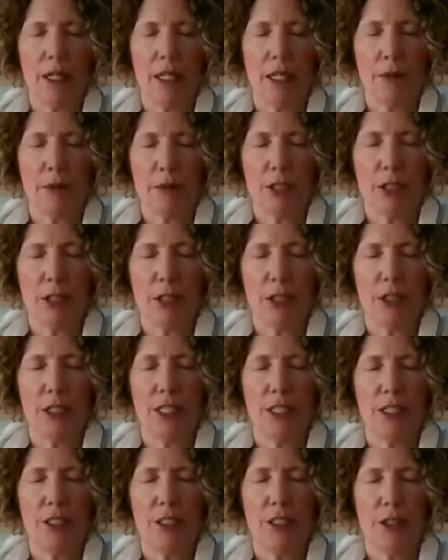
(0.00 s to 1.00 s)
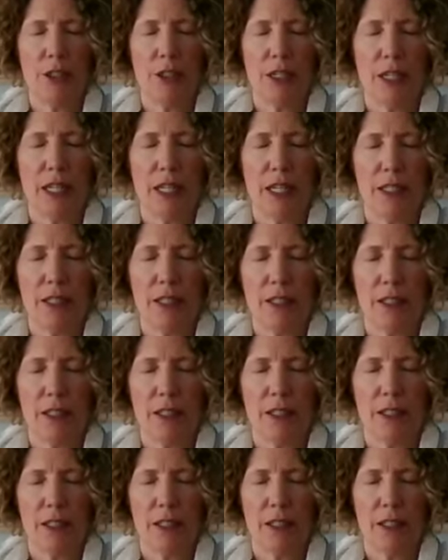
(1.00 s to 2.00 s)
and returning to your anchor.
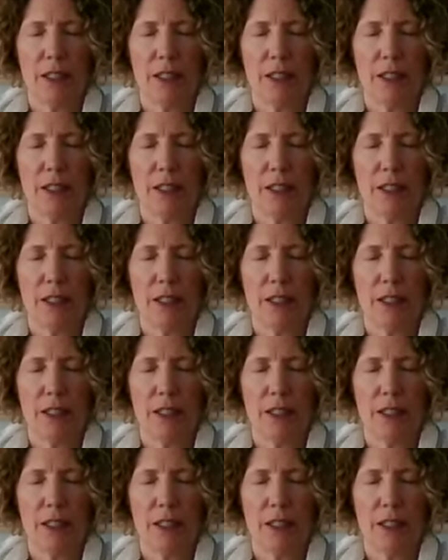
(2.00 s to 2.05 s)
